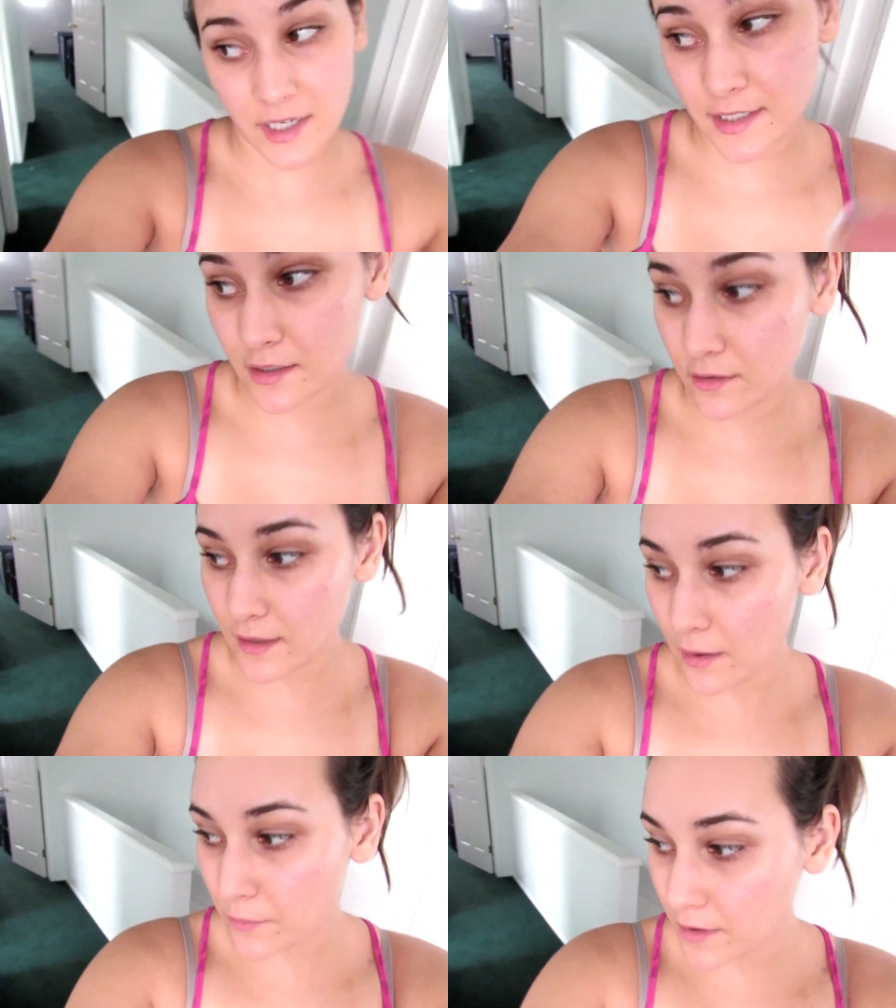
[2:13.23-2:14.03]
did on
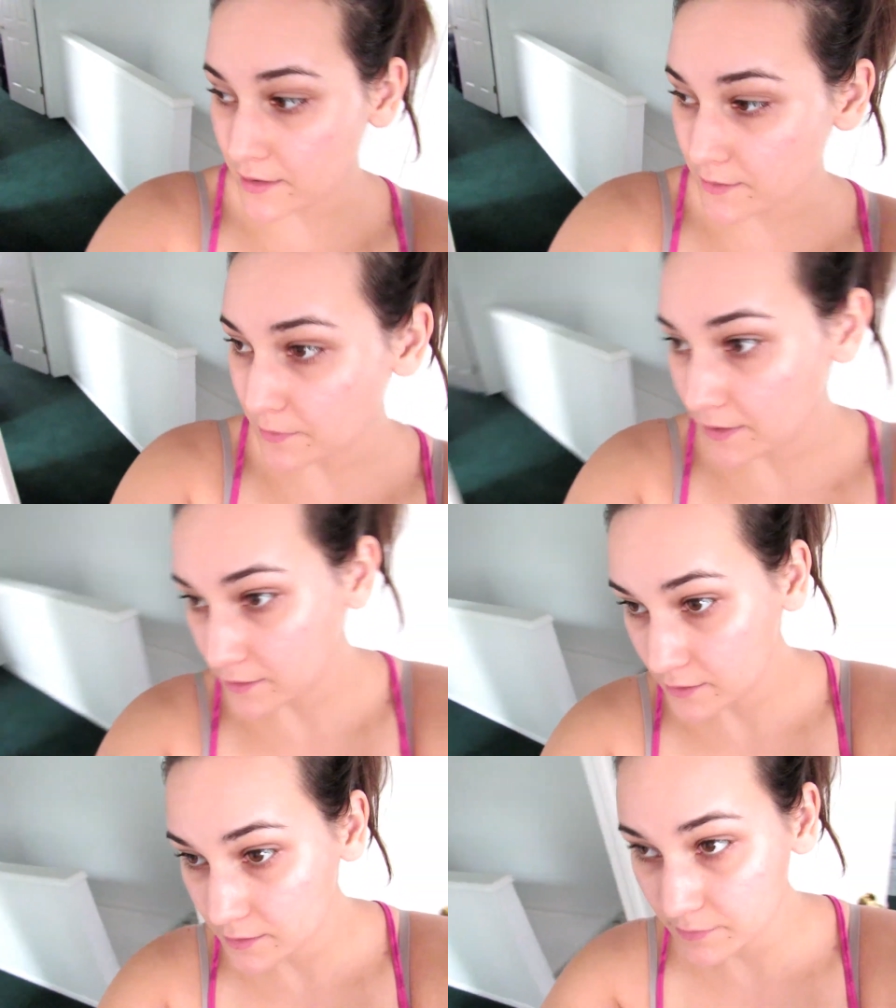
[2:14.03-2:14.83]
that wall as well
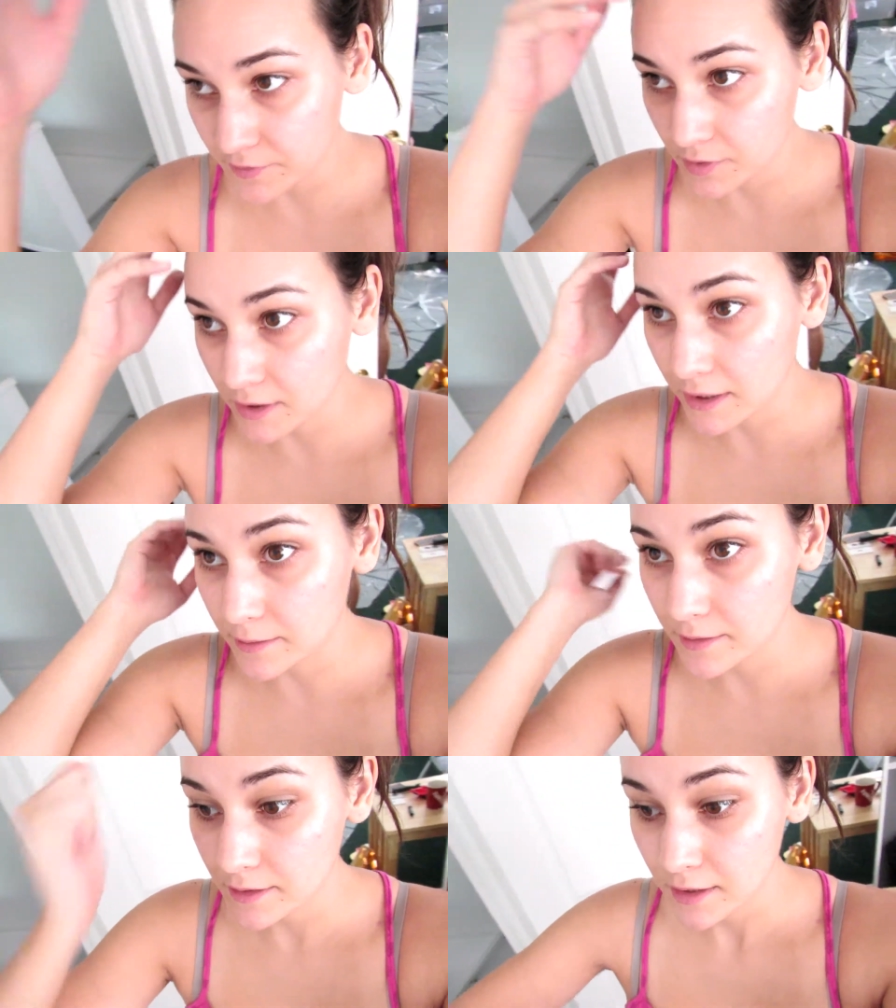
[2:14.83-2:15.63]
before I
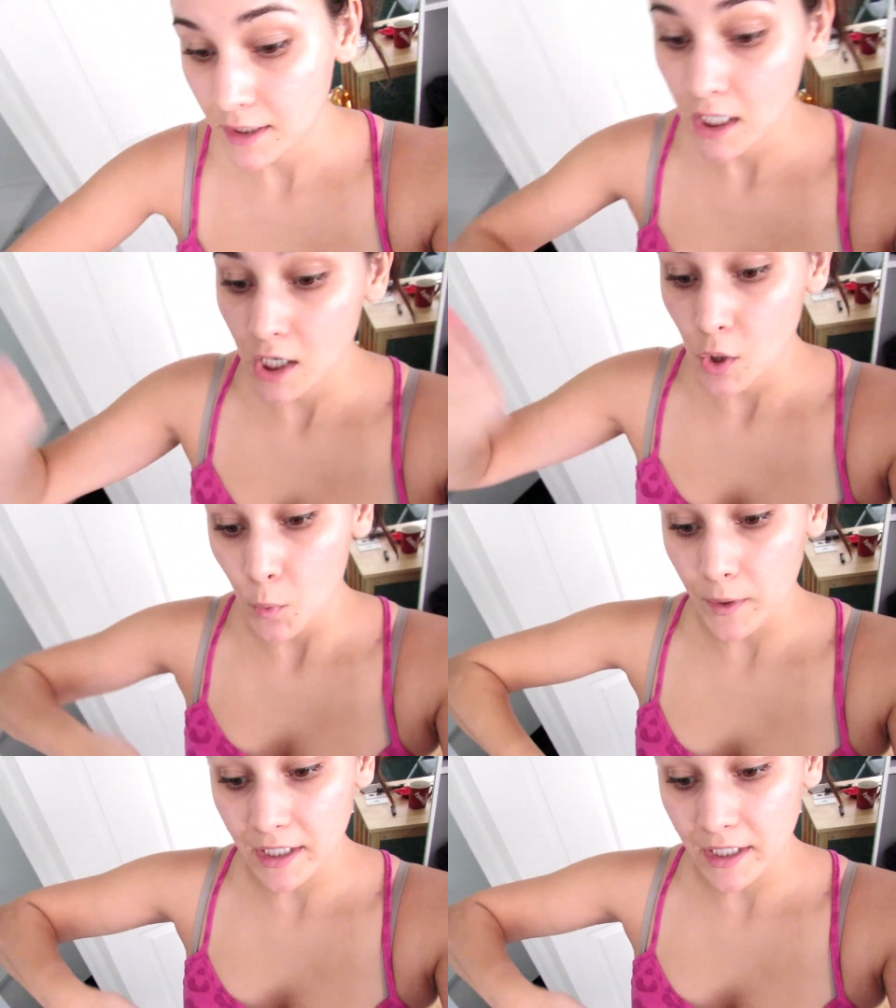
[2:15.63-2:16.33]
went